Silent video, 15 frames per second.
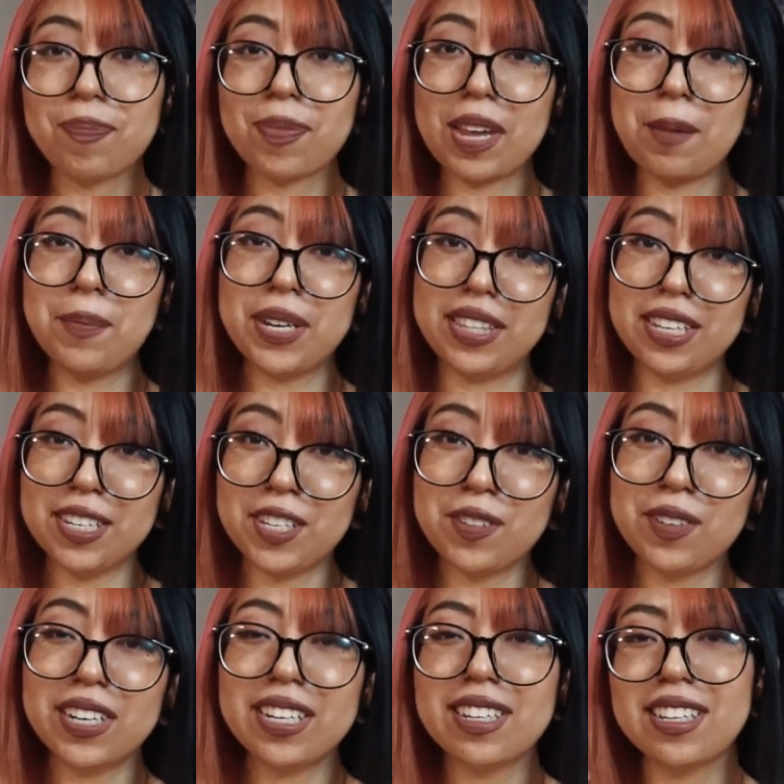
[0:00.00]
But this
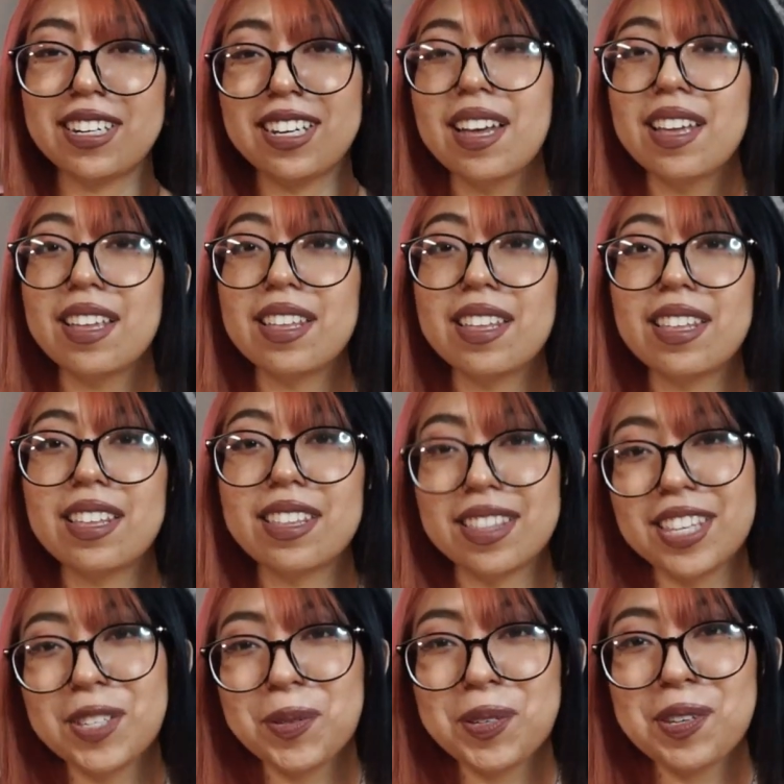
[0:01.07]

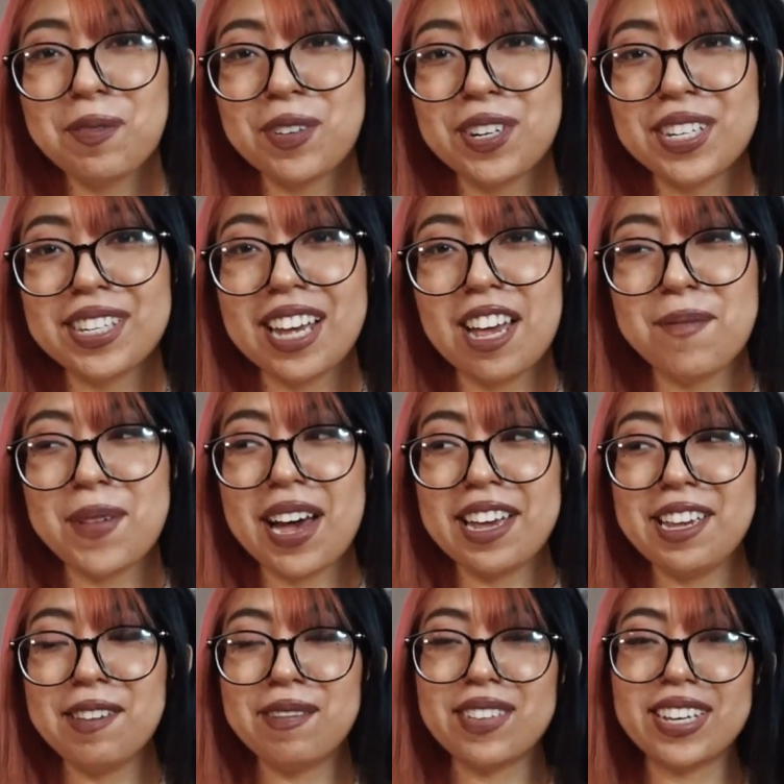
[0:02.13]
was the first time I
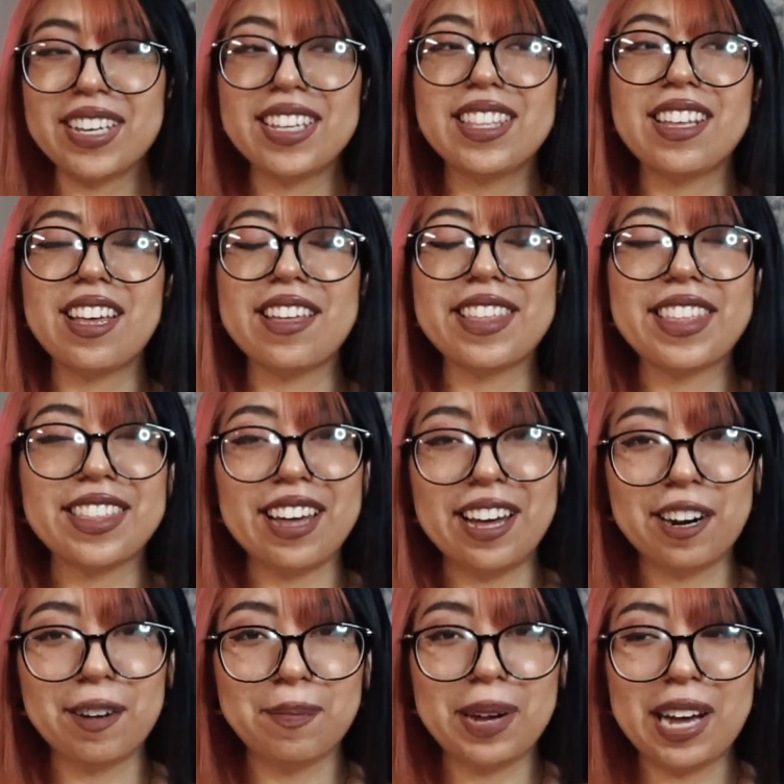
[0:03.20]
even
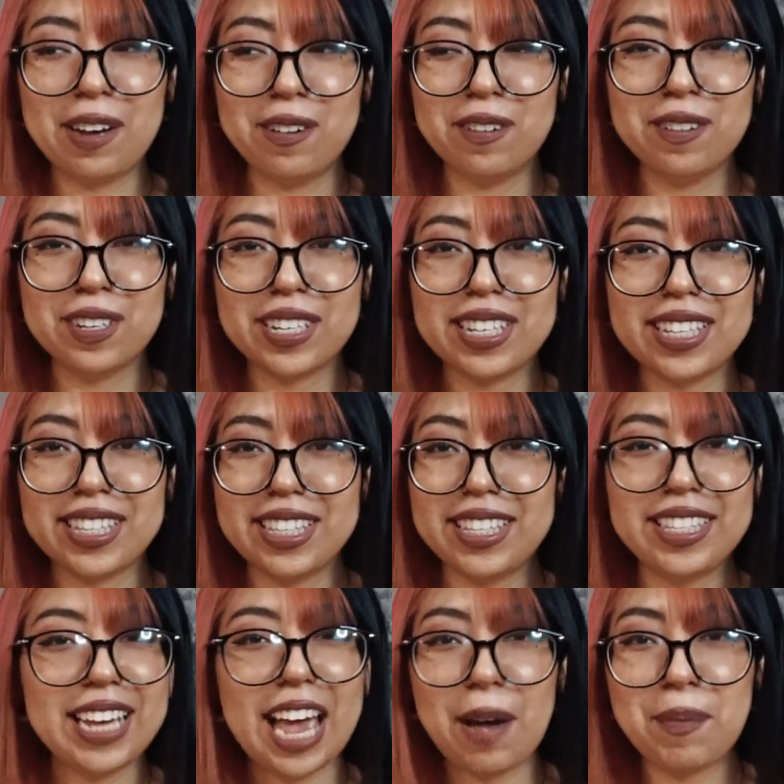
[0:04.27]
thought about
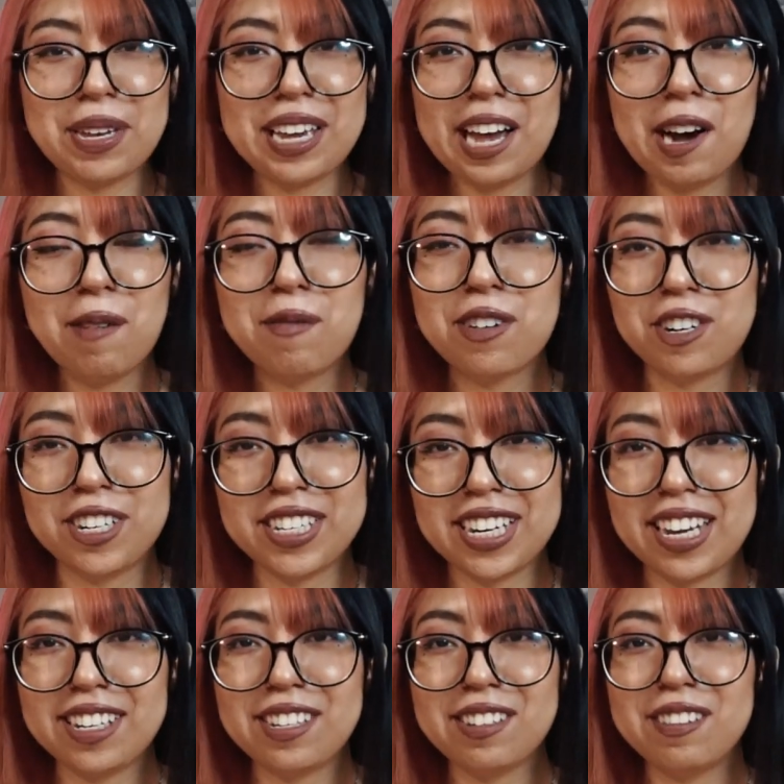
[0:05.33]
tapping out for a
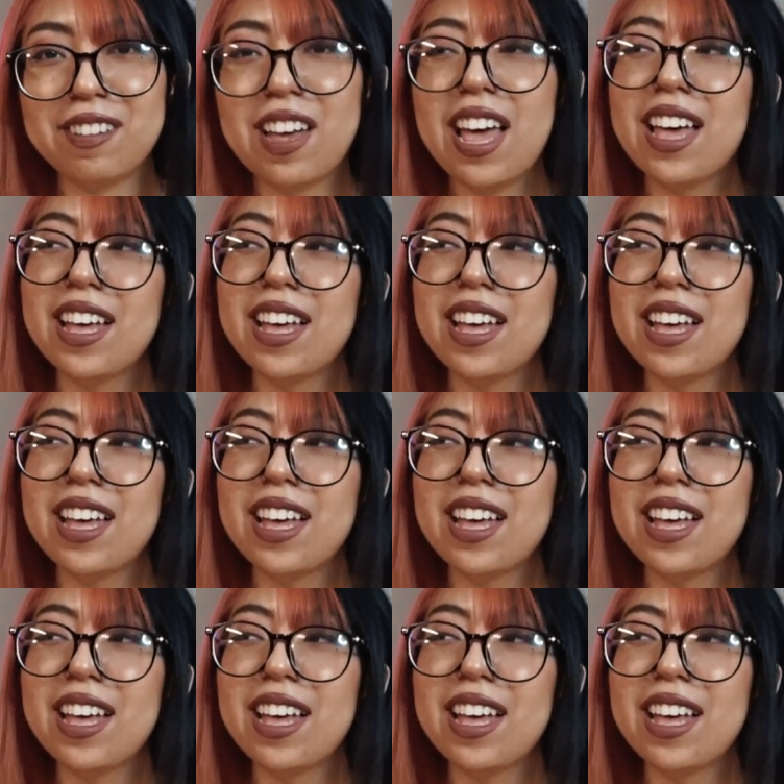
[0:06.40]
tattoo.